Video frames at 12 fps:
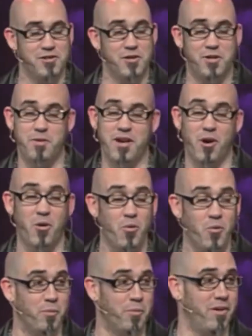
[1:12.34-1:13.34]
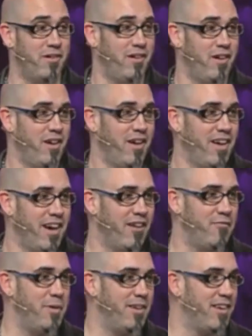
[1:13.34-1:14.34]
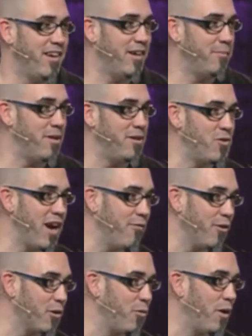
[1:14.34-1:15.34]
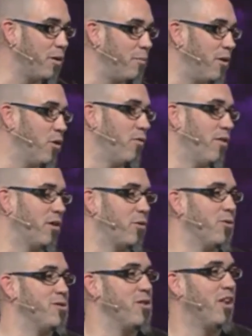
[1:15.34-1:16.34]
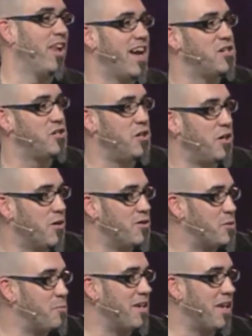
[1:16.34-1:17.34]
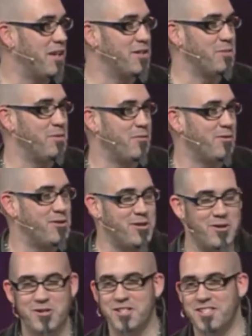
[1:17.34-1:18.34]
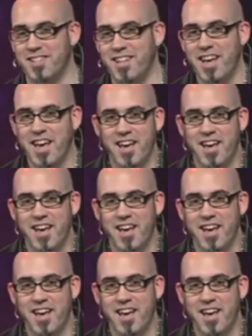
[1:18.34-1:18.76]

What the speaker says: good to be home. I've been traveling quite a bit over the course of the last year and speaking in some different churches. And